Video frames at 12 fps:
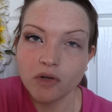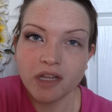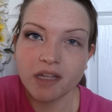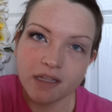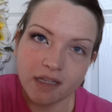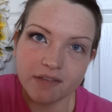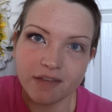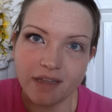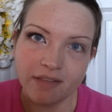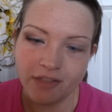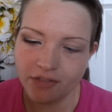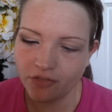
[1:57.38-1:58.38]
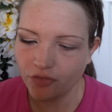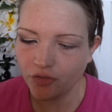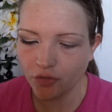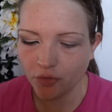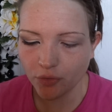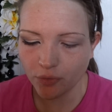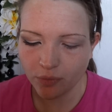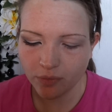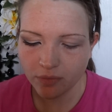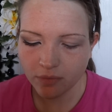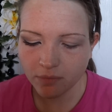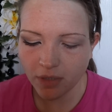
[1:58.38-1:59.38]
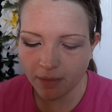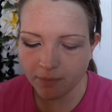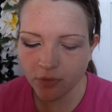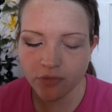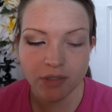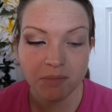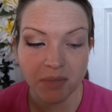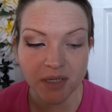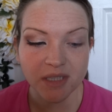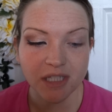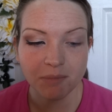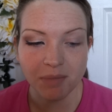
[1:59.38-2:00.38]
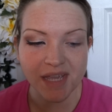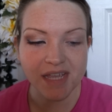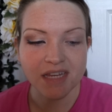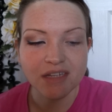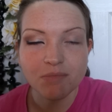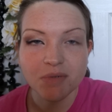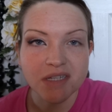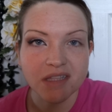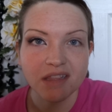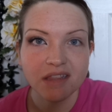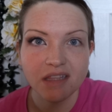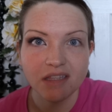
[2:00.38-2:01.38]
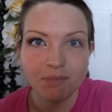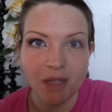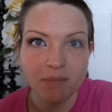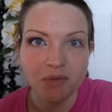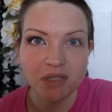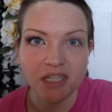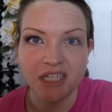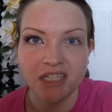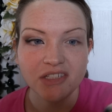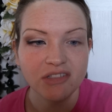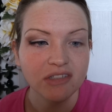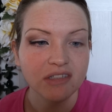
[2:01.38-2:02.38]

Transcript: I guess that's two. I'm using Barely Beige, but Maybelline